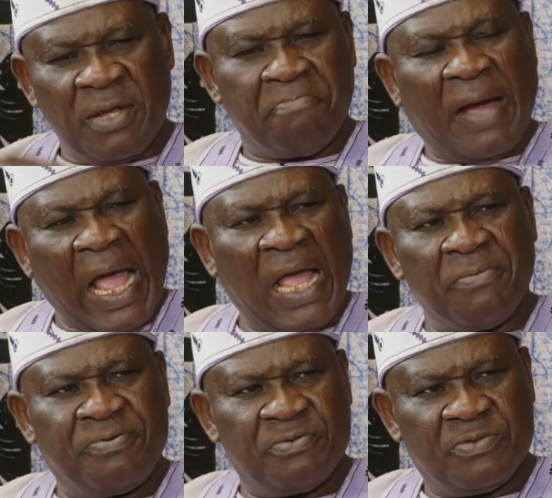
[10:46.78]

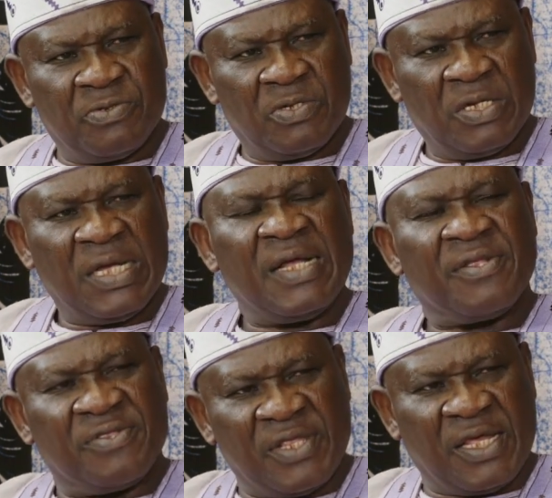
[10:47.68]
imbibe
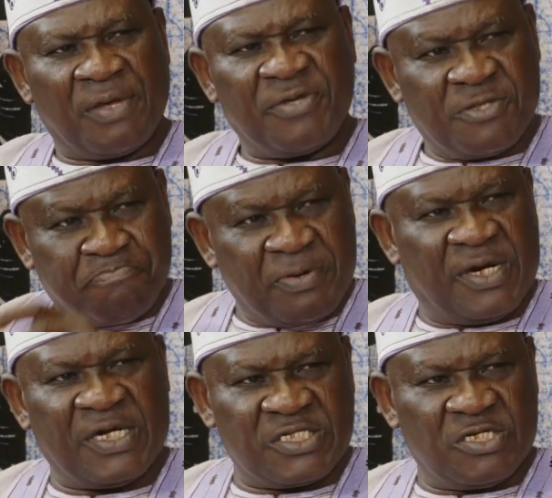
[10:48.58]
the
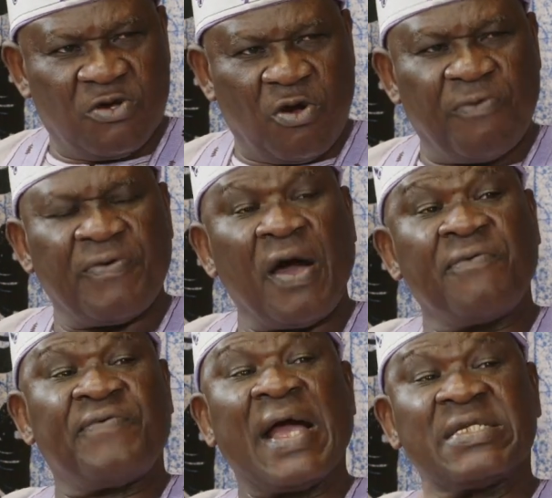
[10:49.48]
spirit of our
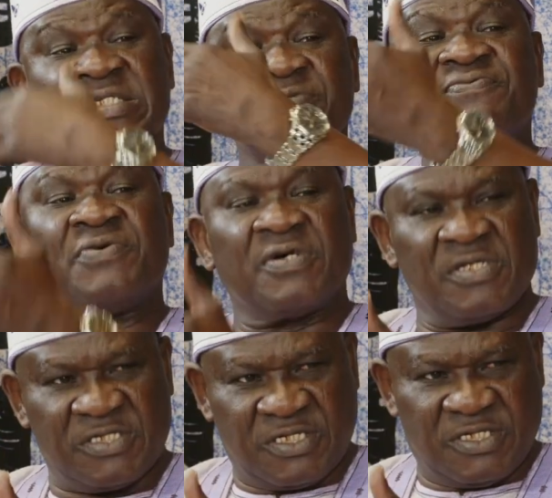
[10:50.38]
fighting
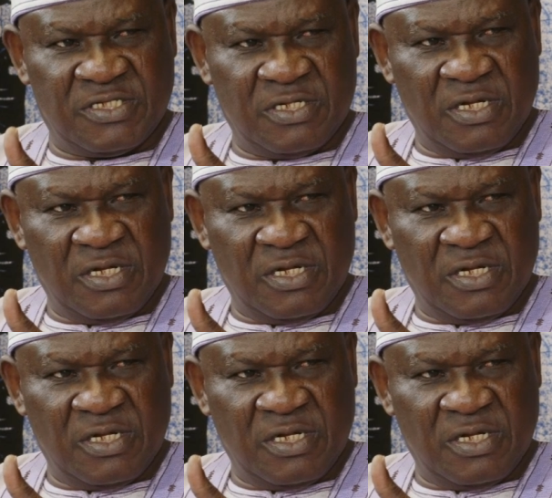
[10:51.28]
forefathers